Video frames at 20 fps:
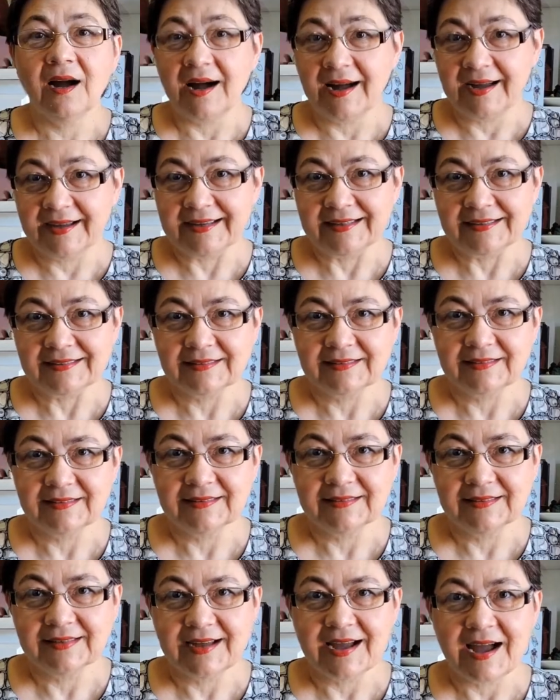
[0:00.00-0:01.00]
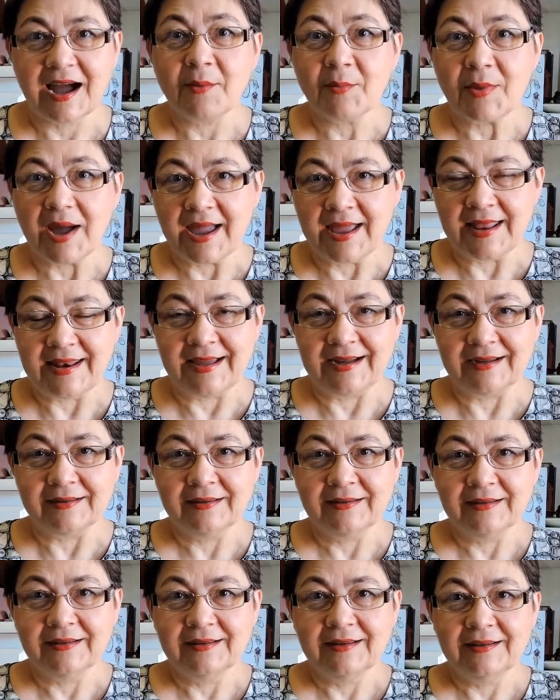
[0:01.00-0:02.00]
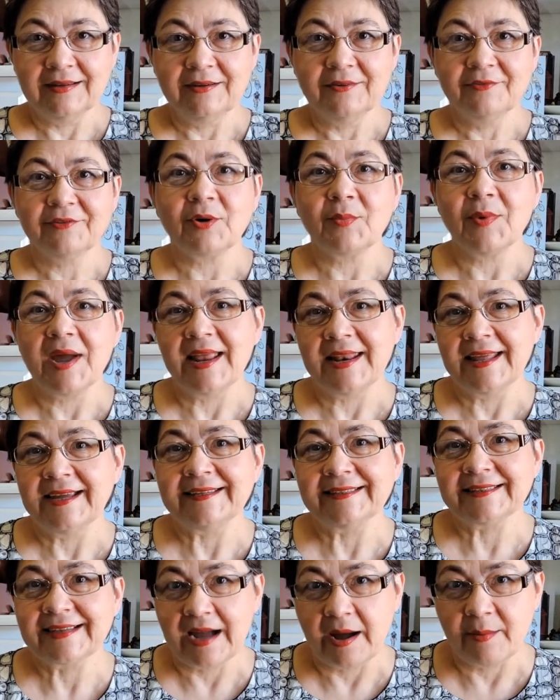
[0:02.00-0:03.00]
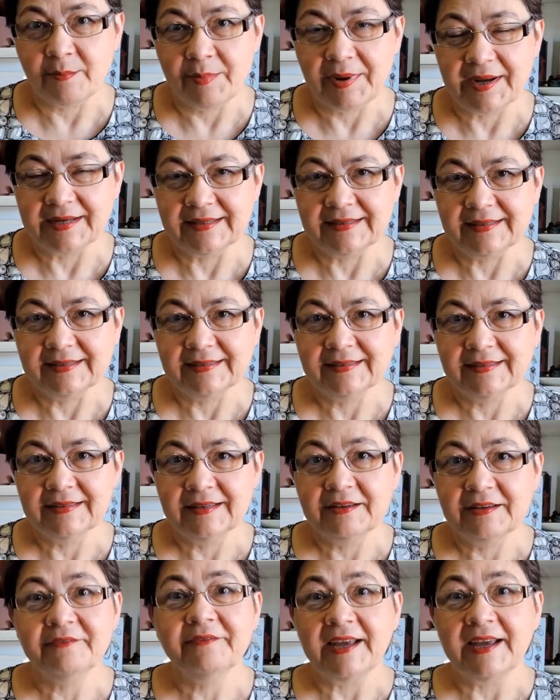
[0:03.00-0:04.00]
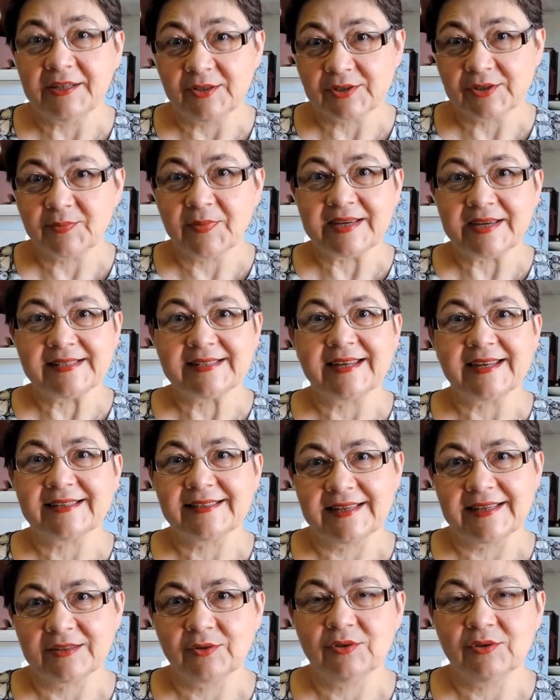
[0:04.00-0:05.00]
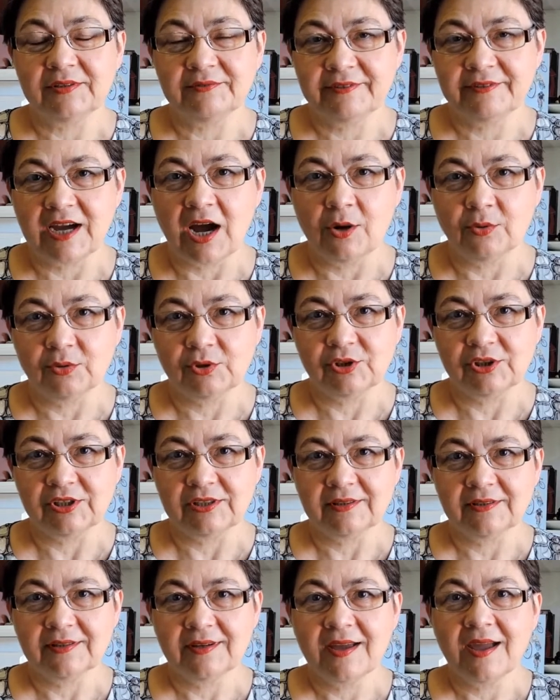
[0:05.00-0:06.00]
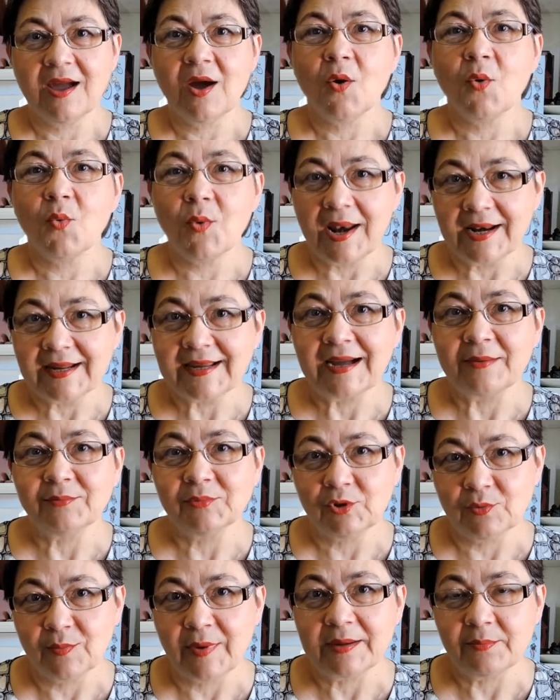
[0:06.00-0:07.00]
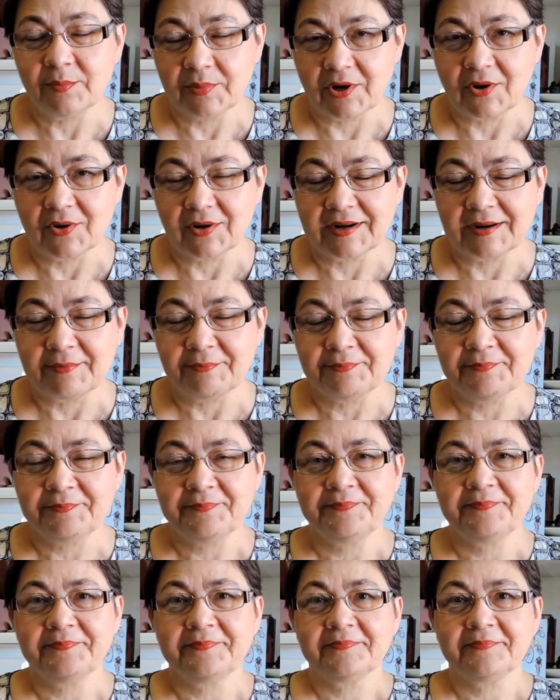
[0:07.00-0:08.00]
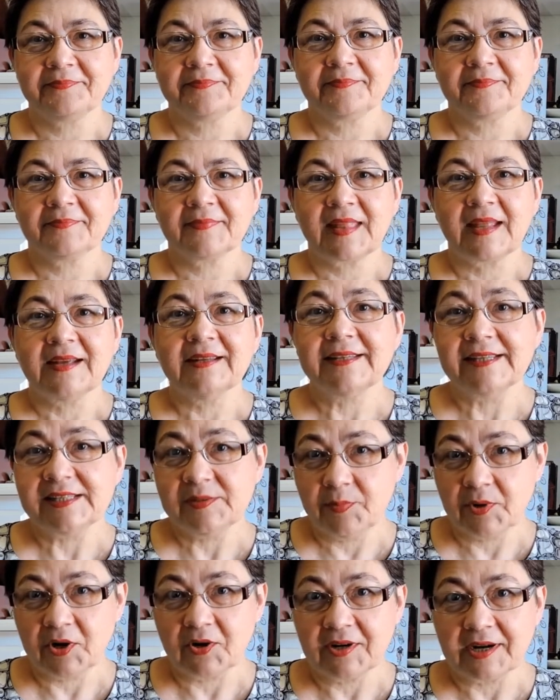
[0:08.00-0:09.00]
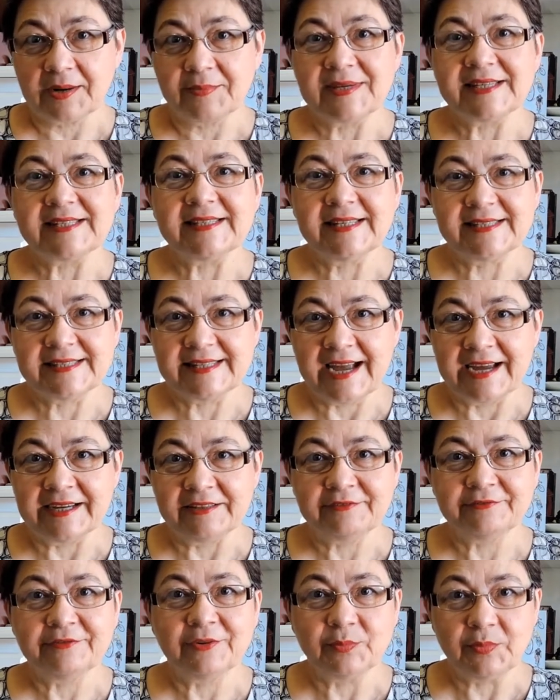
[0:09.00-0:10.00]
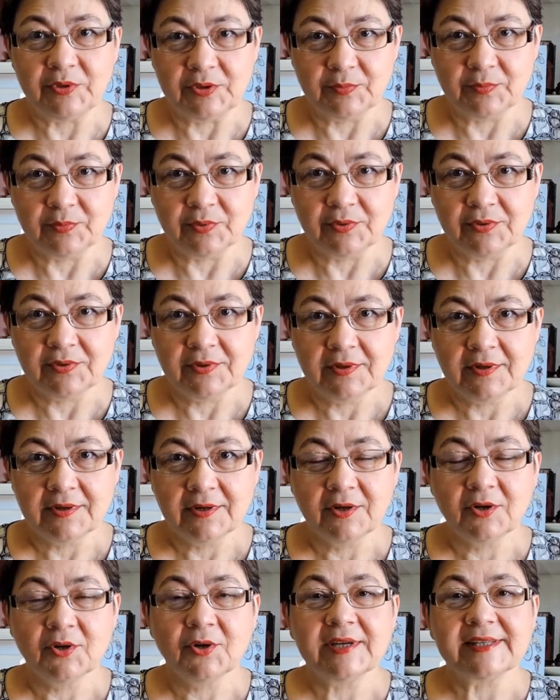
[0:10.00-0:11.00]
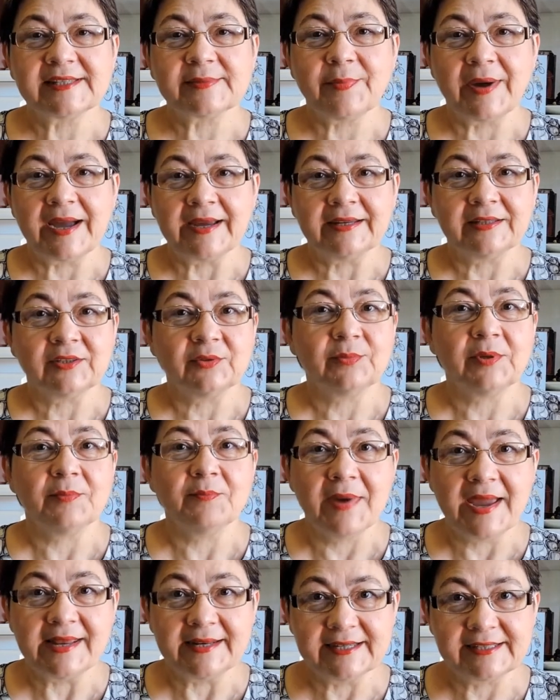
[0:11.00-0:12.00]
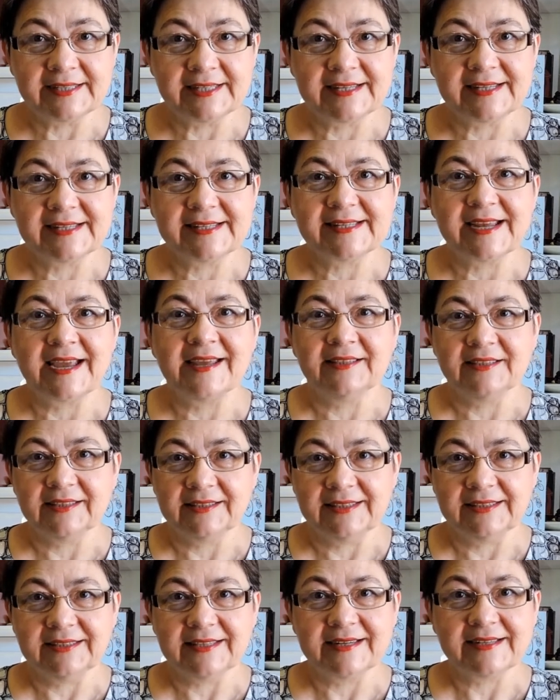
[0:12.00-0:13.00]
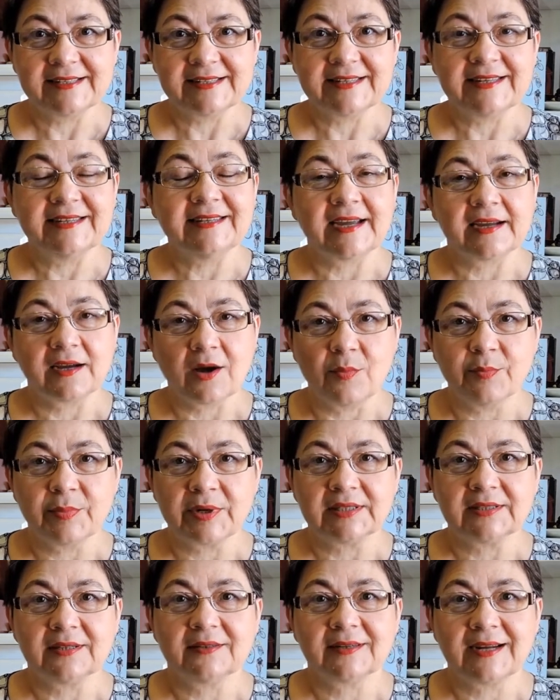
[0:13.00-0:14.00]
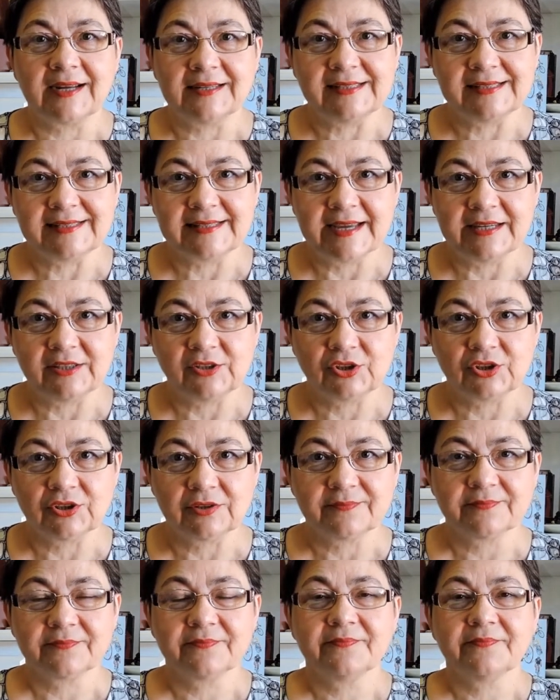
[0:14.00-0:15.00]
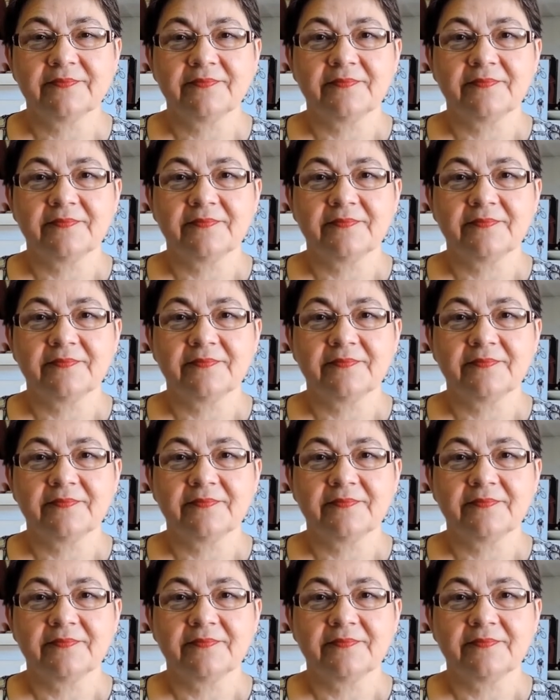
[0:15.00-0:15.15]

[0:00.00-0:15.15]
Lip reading: Hi, I'm Ella from Ella and Company, values-based executive coaching. Welcome to my program. This program is designed for people who aspire to be managers and leaders in a corporate organization.